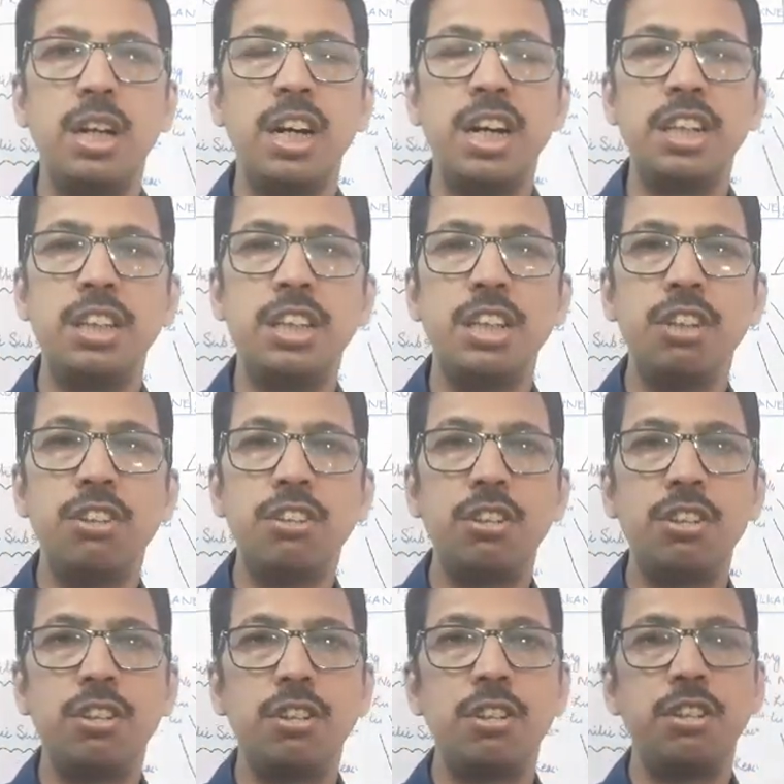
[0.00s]
and
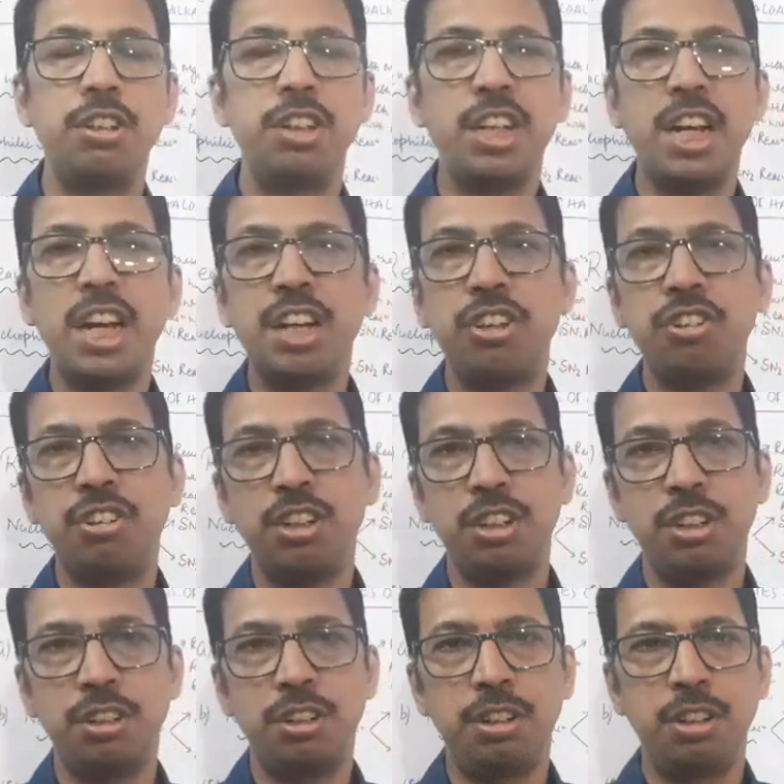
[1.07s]
this
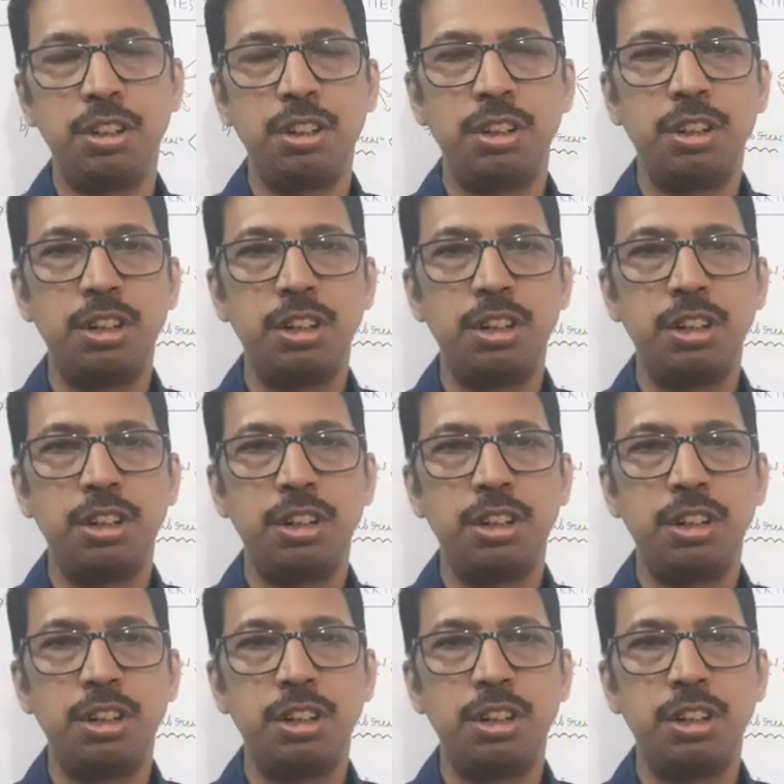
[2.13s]
reaction